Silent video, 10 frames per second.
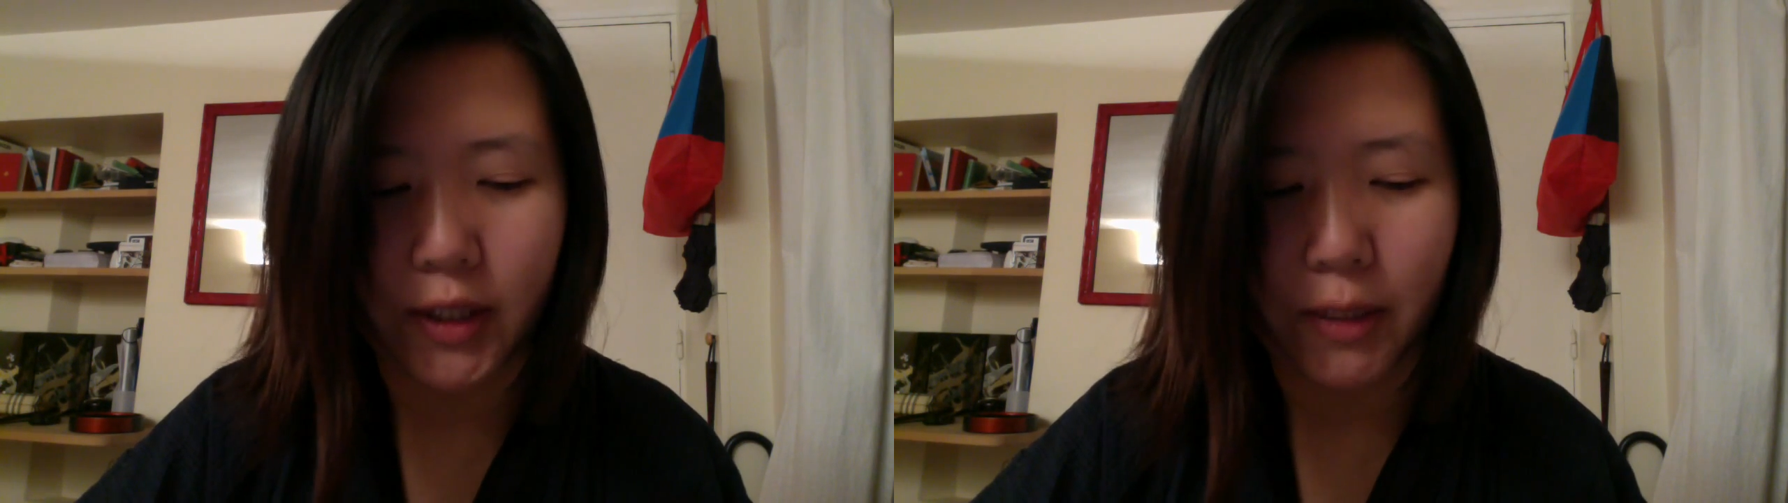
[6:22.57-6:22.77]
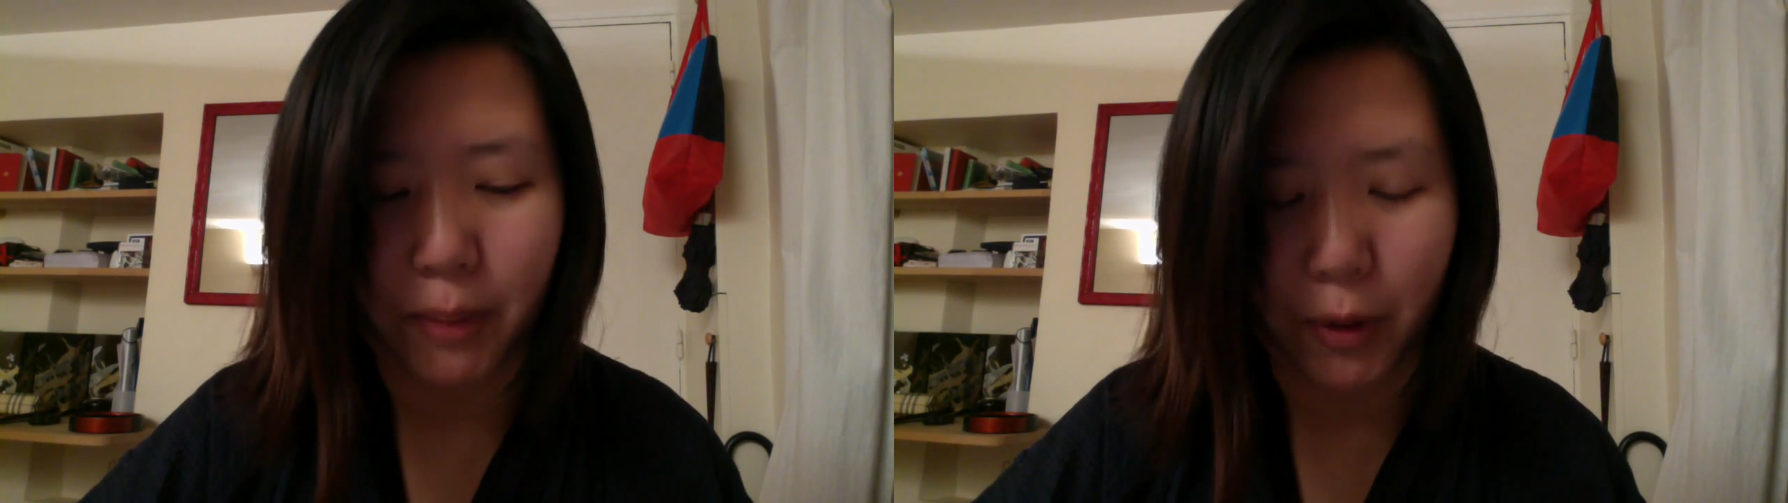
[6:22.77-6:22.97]

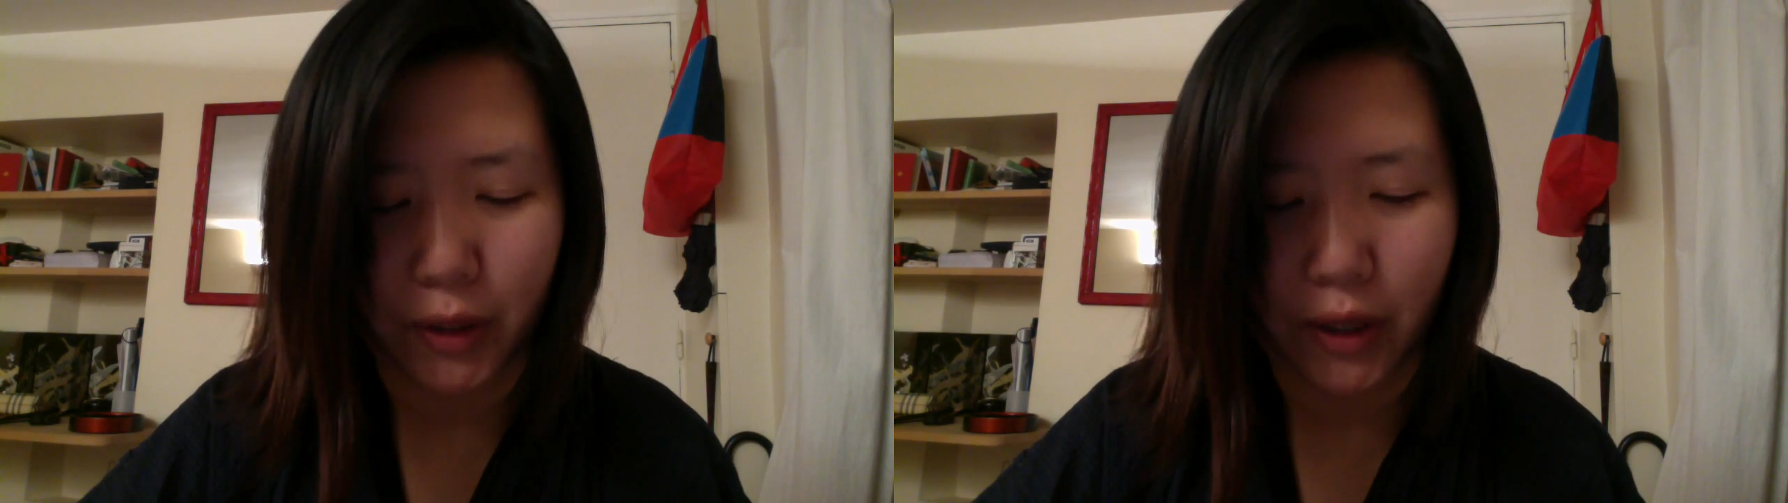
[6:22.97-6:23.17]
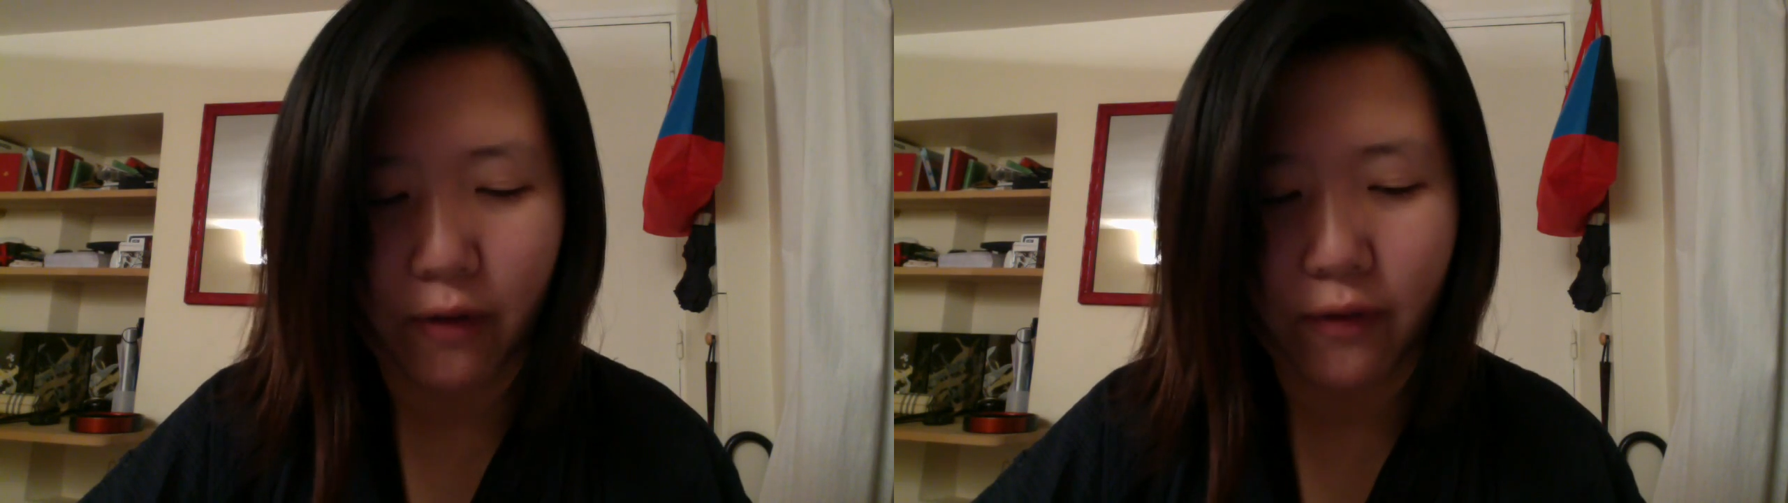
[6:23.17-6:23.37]
and
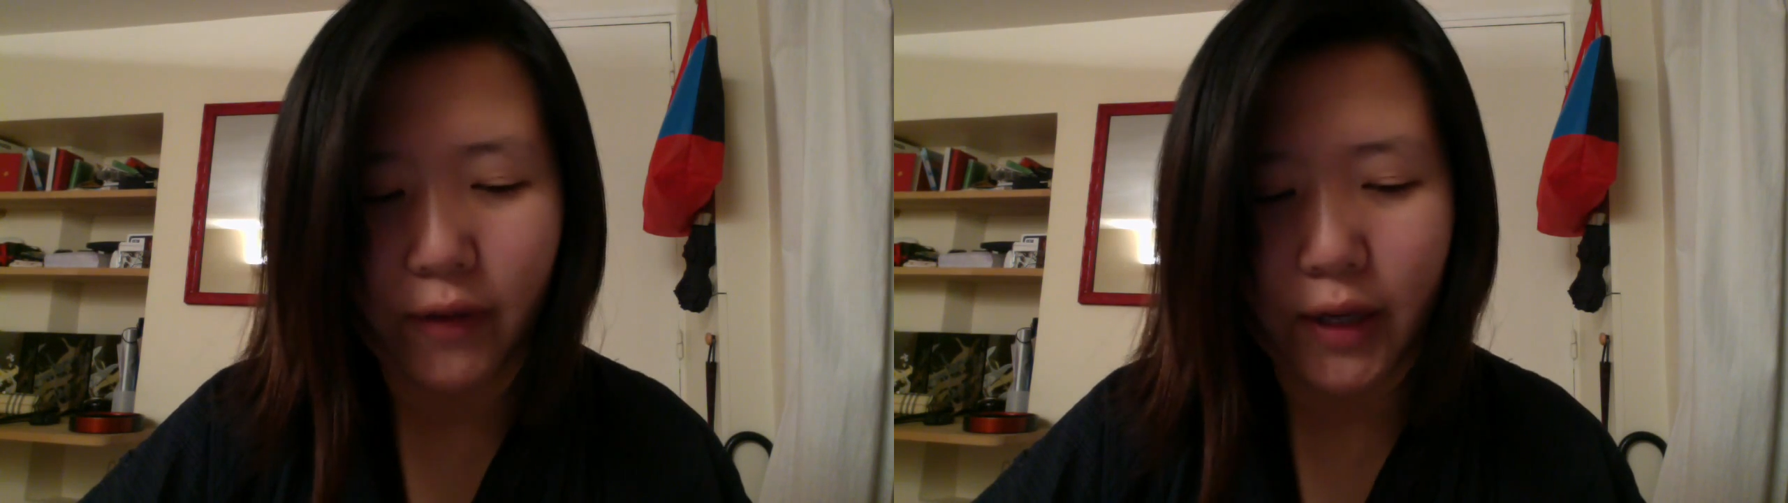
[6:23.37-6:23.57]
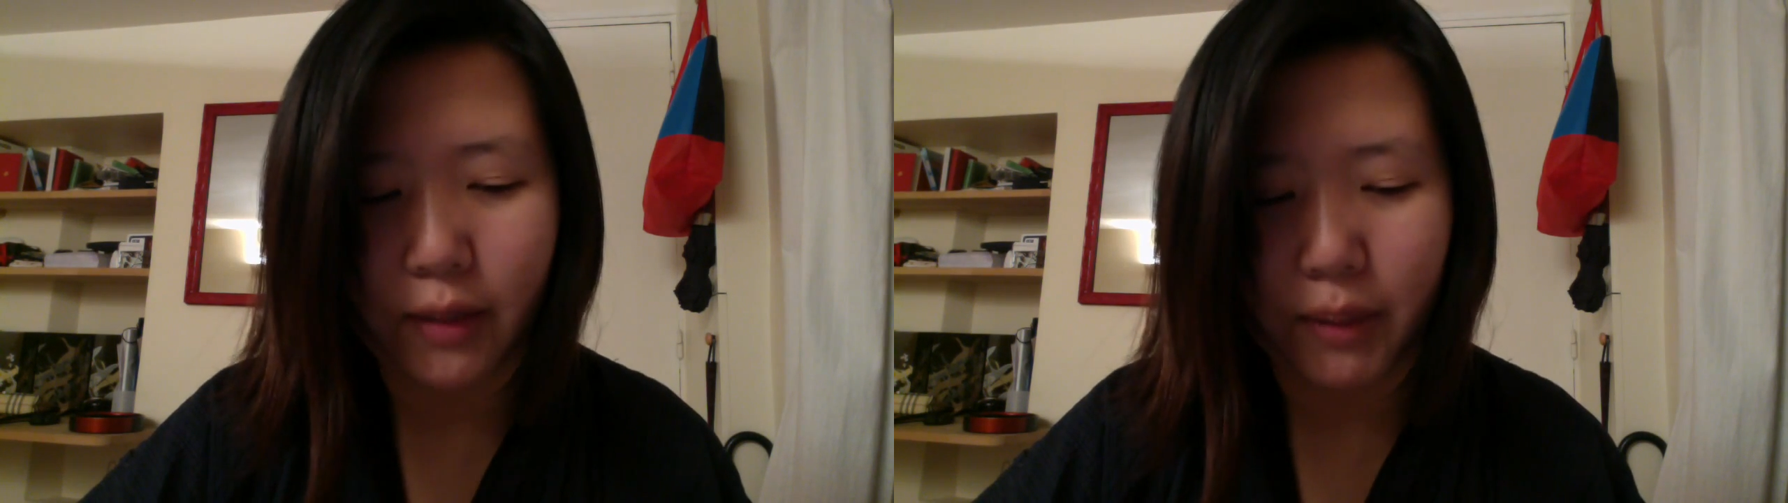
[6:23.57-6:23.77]
beauty of
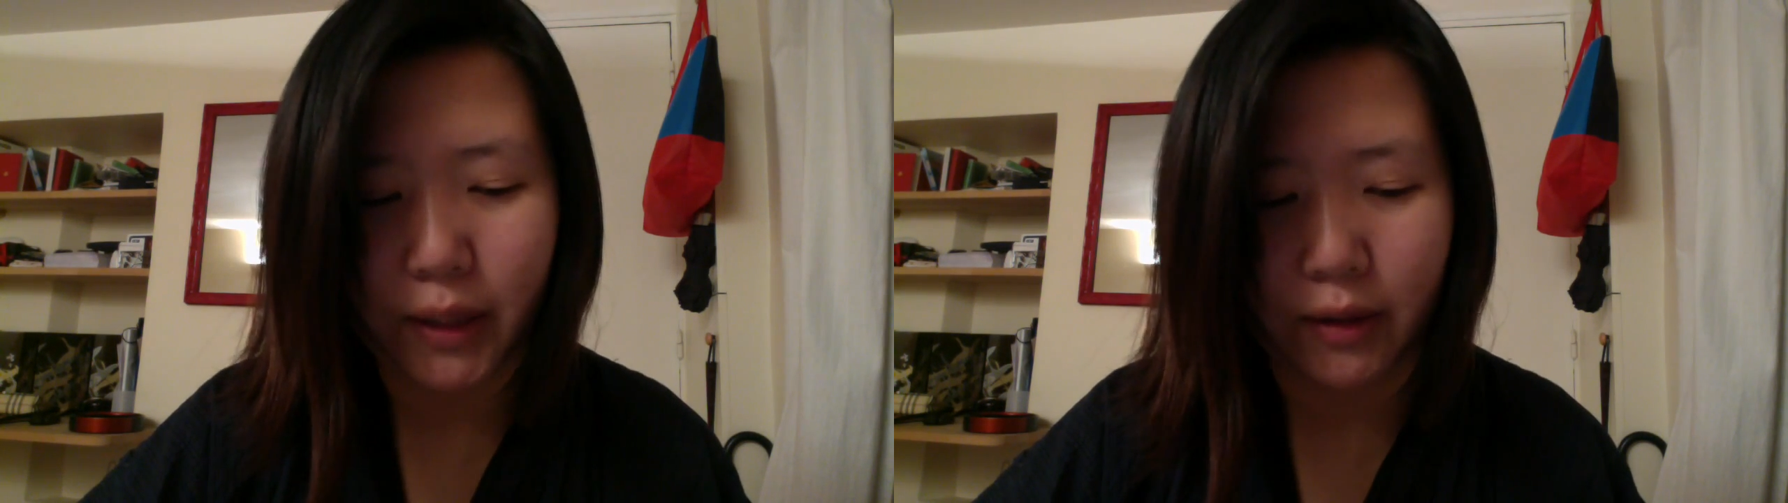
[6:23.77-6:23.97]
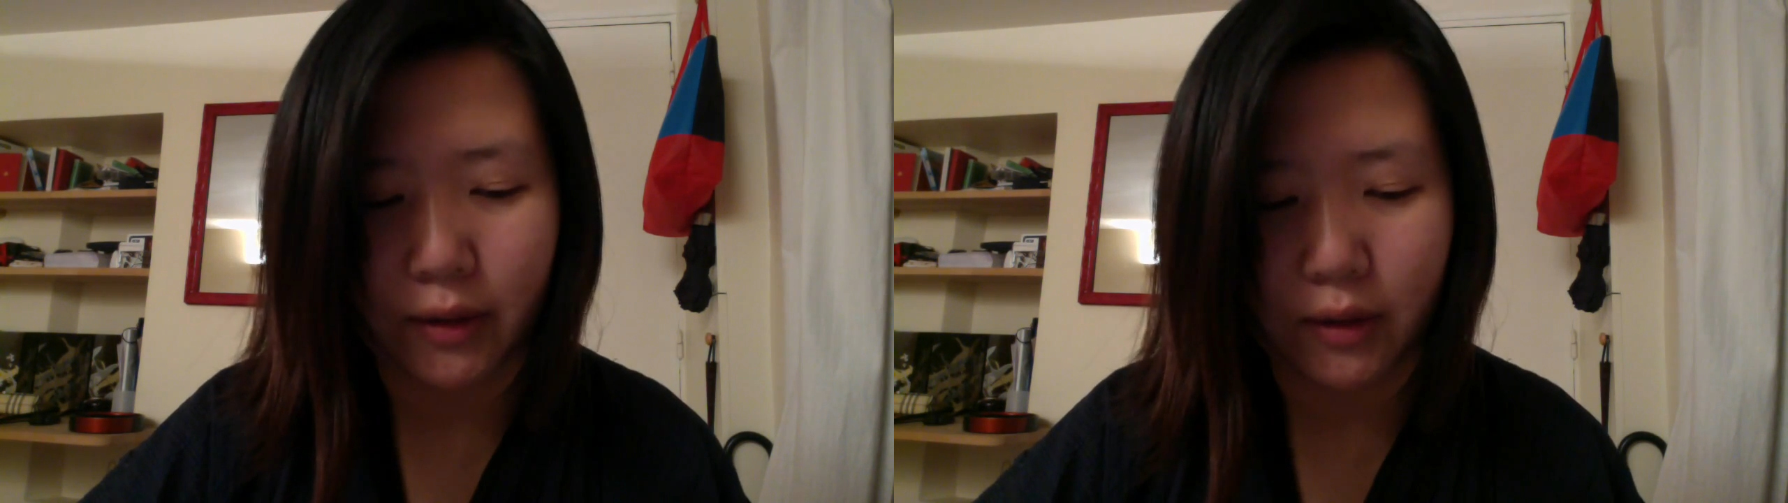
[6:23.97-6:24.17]
it,
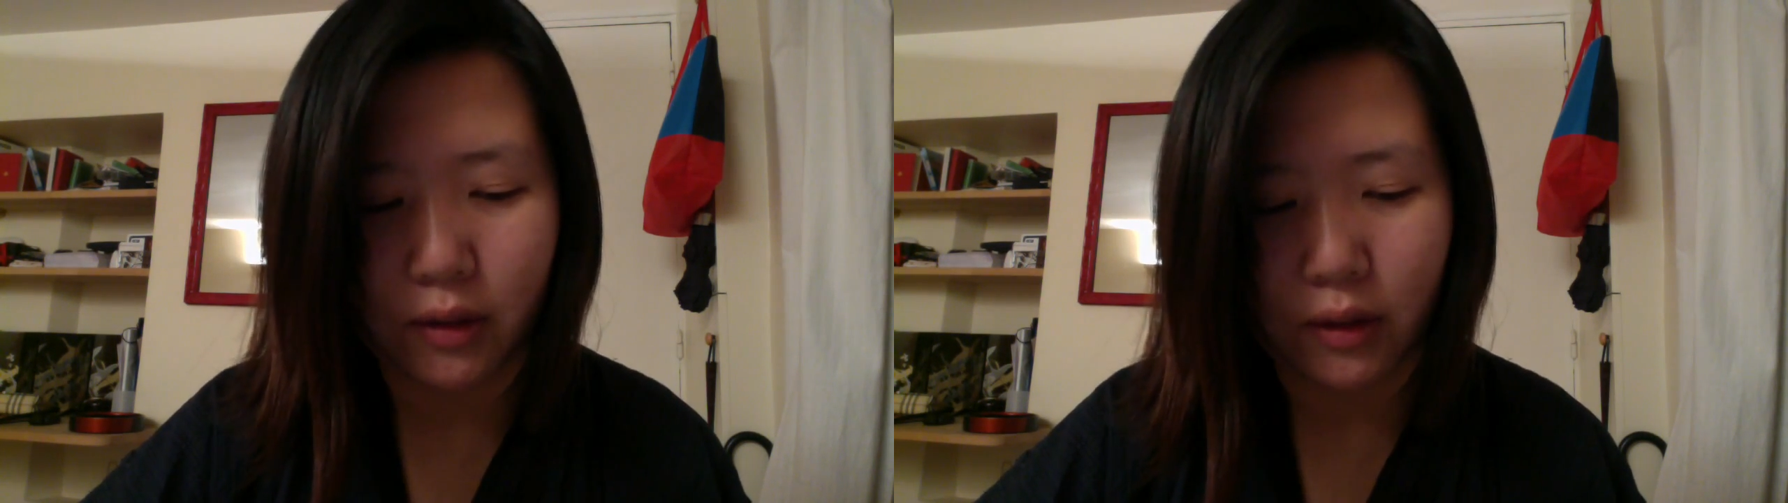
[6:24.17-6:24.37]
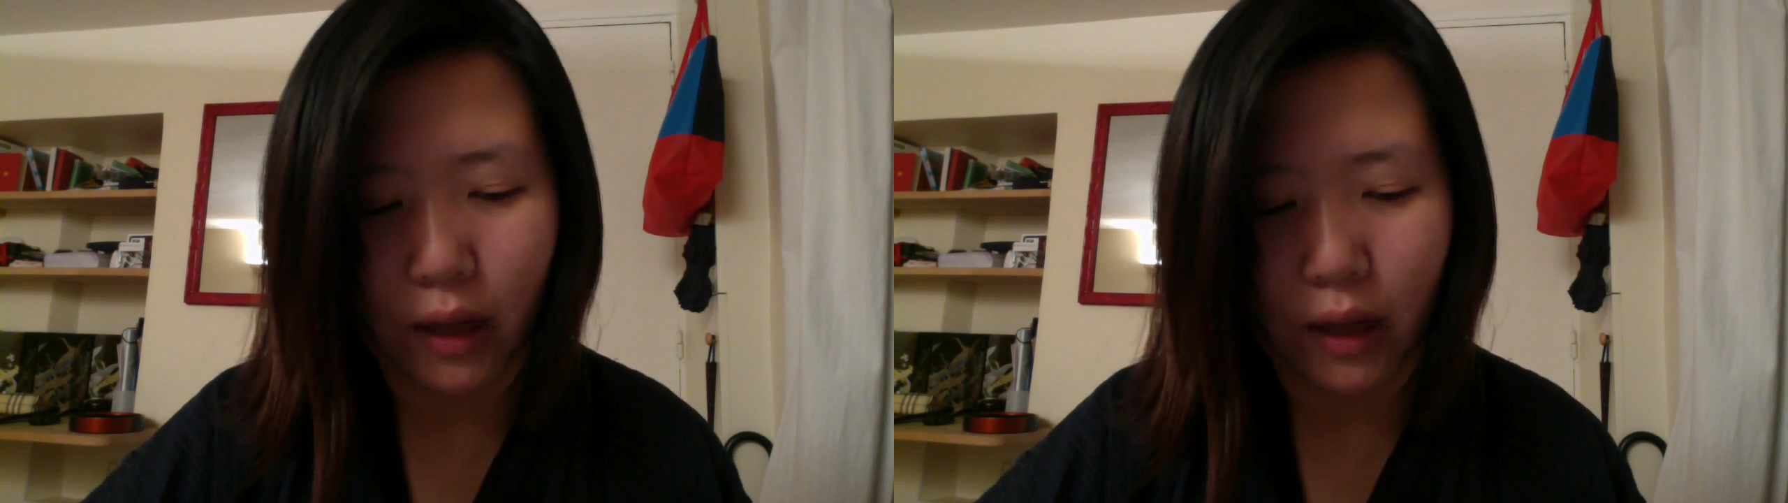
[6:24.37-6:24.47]
because